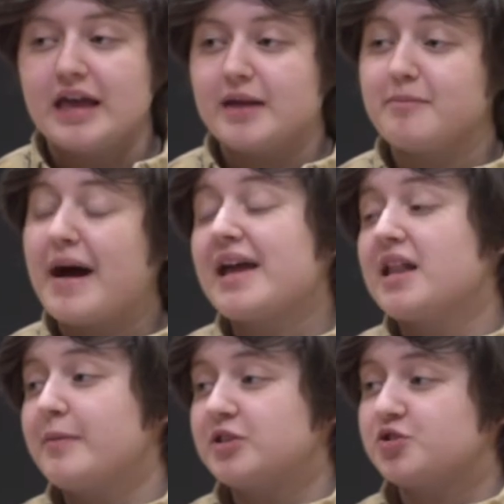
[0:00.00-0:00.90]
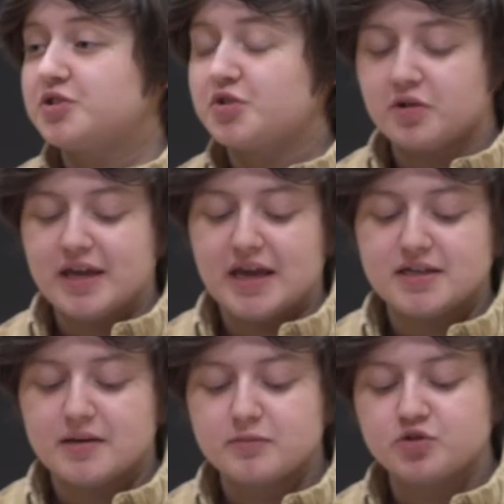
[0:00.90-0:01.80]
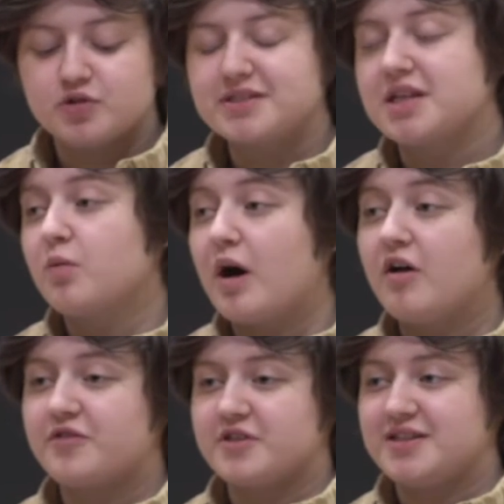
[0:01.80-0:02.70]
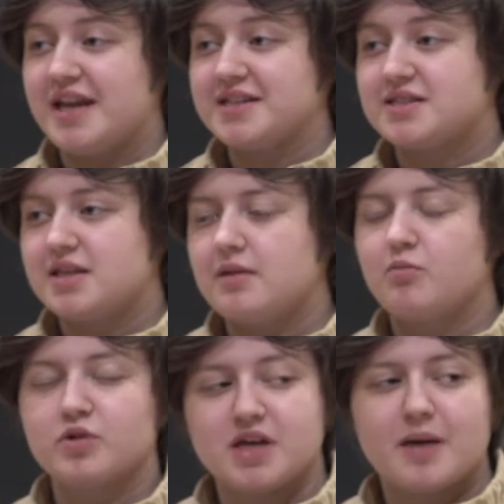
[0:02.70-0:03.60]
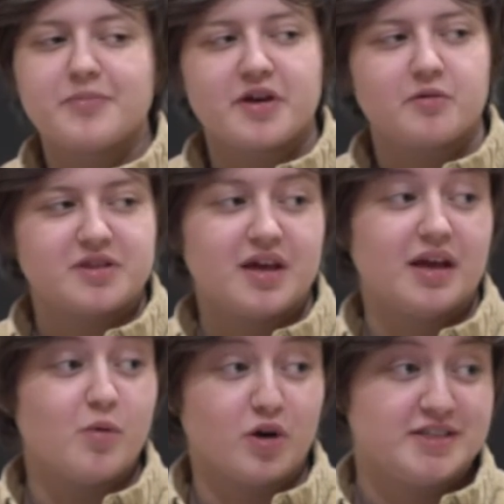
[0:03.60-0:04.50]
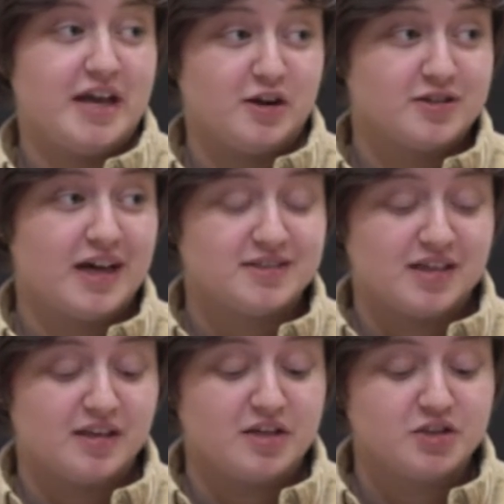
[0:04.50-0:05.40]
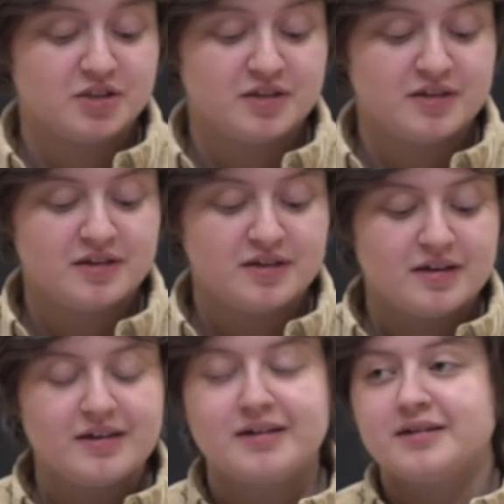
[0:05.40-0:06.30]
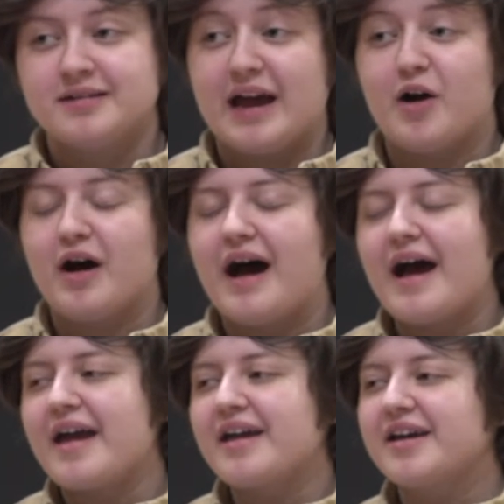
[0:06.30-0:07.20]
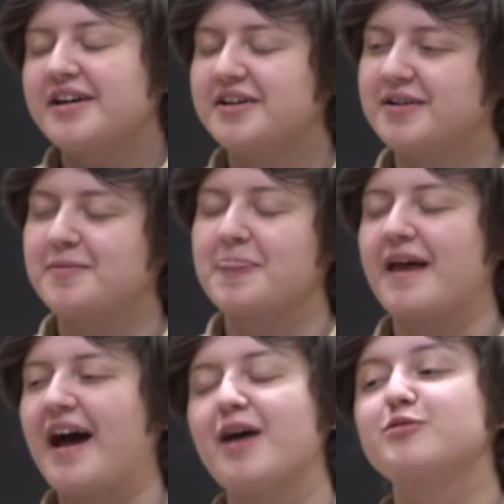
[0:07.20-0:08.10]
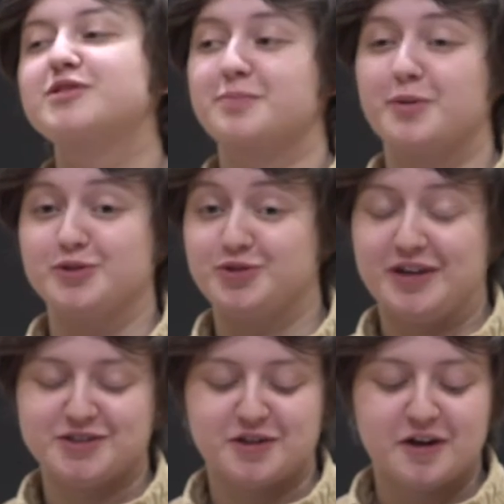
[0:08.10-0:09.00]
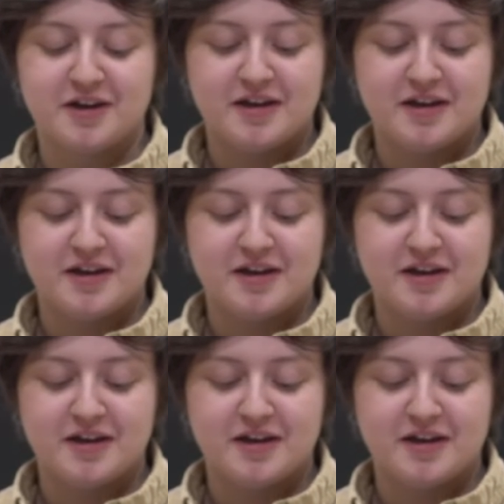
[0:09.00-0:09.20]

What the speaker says: In my elementary school kingdom, dressing well for the dance theme was up there with getting more tater tots at lunch. Now, I was a bold dresser.